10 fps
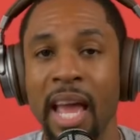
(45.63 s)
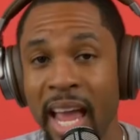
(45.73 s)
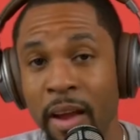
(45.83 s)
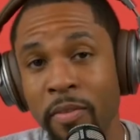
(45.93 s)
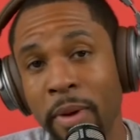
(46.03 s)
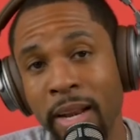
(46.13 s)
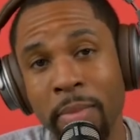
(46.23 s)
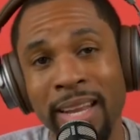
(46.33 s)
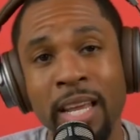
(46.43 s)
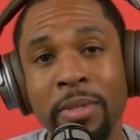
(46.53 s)
Hey, everybody,
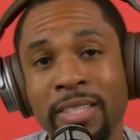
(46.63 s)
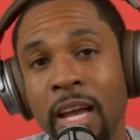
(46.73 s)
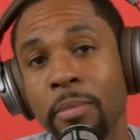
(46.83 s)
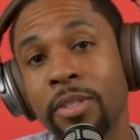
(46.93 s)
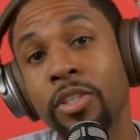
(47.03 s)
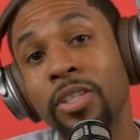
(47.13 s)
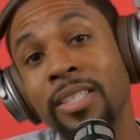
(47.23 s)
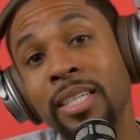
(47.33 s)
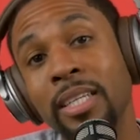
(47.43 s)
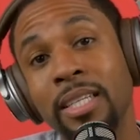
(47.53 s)
my name is Thomas
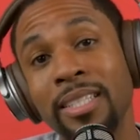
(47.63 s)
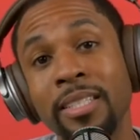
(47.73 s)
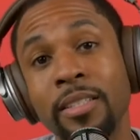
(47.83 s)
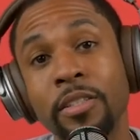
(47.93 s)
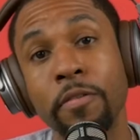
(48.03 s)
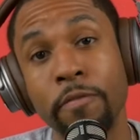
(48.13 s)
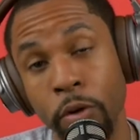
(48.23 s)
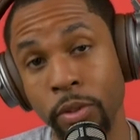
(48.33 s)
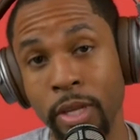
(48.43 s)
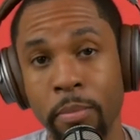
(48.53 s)
Cooksey, and this is the
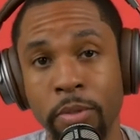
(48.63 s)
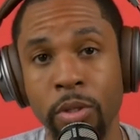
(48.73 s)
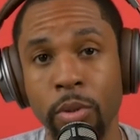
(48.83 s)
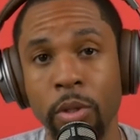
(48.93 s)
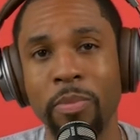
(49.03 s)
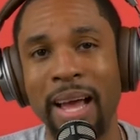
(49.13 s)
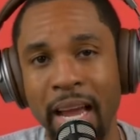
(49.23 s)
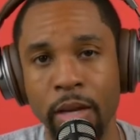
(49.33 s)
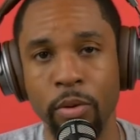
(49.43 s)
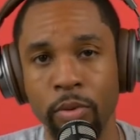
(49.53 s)
first episode of
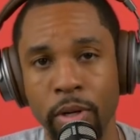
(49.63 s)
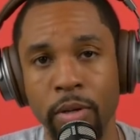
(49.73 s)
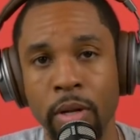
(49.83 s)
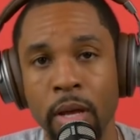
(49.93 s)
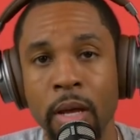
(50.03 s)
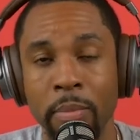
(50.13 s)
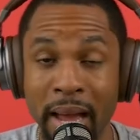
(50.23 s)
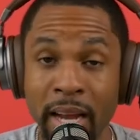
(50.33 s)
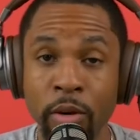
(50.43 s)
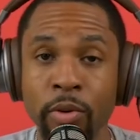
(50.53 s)
Behind the Reel.
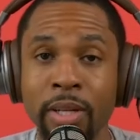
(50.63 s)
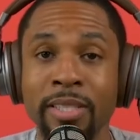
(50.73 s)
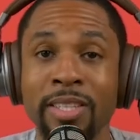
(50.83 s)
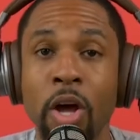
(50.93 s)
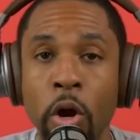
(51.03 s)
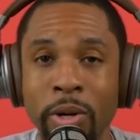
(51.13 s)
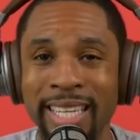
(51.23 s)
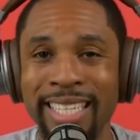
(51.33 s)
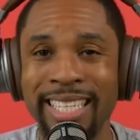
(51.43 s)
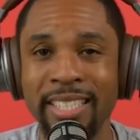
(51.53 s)
Behind the Reel is an
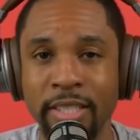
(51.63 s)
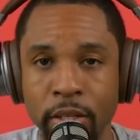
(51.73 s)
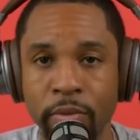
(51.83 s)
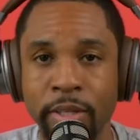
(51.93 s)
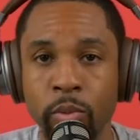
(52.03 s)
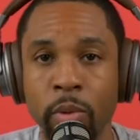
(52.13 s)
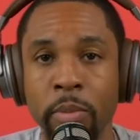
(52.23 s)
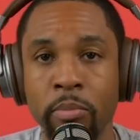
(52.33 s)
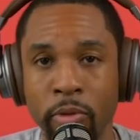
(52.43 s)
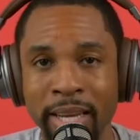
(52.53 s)
RDD series where
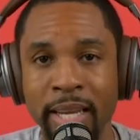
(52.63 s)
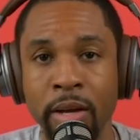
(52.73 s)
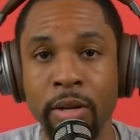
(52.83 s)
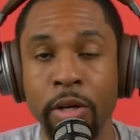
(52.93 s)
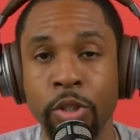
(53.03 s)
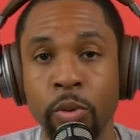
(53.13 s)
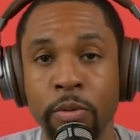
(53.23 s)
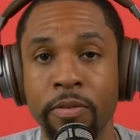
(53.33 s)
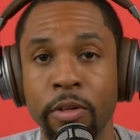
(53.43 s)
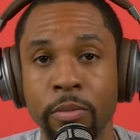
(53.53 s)
we break down our
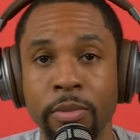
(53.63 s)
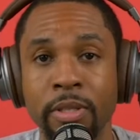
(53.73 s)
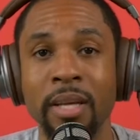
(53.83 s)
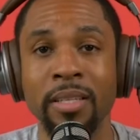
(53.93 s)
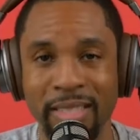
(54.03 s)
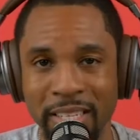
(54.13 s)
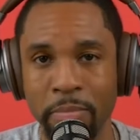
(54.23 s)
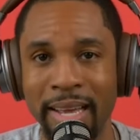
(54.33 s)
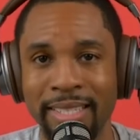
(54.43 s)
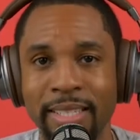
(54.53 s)
short films scene
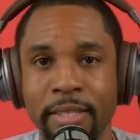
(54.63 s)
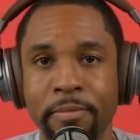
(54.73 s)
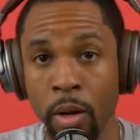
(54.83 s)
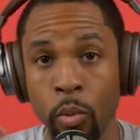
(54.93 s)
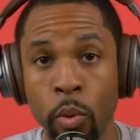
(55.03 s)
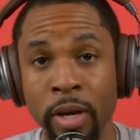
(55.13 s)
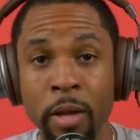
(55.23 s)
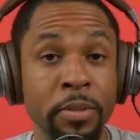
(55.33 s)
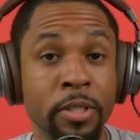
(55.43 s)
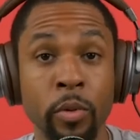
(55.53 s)
by scene. One
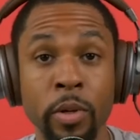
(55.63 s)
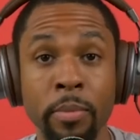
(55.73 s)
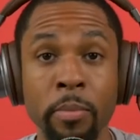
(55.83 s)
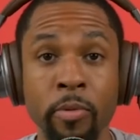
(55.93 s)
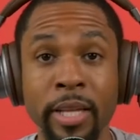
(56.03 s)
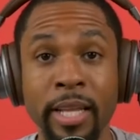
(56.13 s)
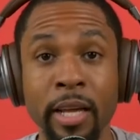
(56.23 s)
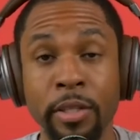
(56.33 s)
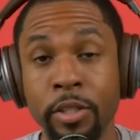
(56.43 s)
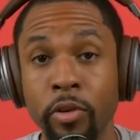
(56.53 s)
episode, we may break
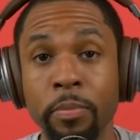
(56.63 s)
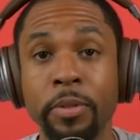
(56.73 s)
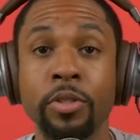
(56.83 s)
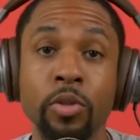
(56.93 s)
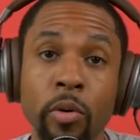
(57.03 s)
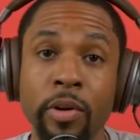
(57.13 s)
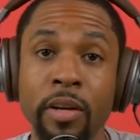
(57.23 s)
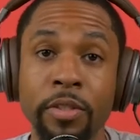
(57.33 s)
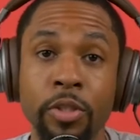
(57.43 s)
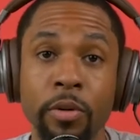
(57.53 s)
down the script and story
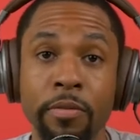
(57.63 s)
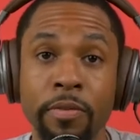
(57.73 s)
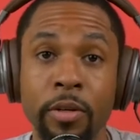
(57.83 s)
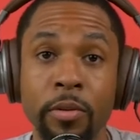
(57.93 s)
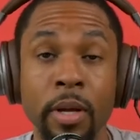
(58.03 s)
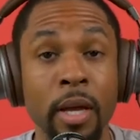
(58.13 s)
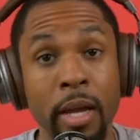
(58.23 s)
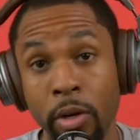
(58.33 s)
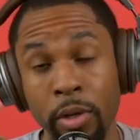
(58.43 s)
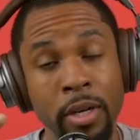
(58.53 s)
of a short film,
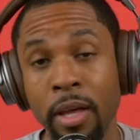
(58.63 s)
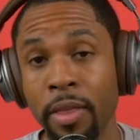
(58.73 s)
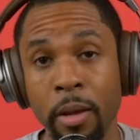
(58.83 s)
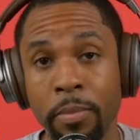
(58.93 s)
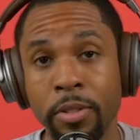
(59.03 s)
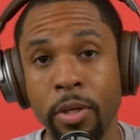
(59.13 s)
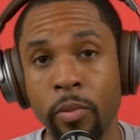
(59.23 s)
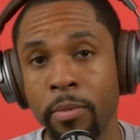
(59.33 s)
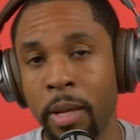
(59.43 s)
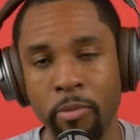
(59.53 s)
and on another episode,
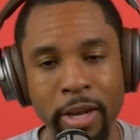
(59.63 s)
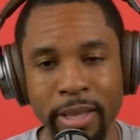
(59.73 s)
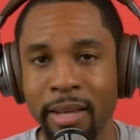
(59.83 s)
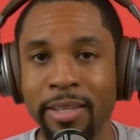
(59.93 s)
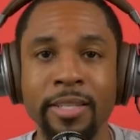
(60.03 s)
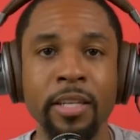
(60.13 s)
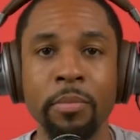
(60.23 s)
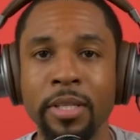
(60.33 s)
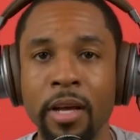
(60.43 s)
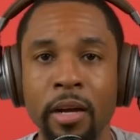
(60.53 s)
we may break down the
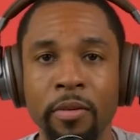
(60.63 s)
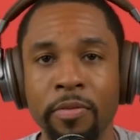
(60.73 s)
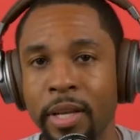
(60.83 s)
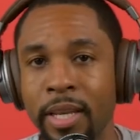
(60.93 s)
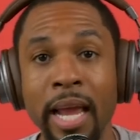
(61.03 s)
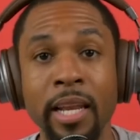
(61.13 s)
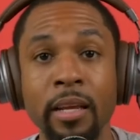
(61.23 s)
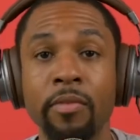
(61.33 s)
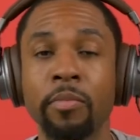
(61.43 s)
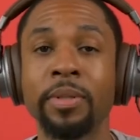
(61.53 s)
cinematography and
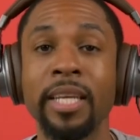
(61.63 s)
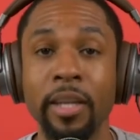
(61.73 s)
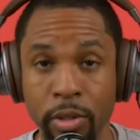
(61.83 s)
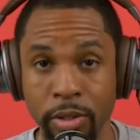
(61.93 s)
lighting of a particular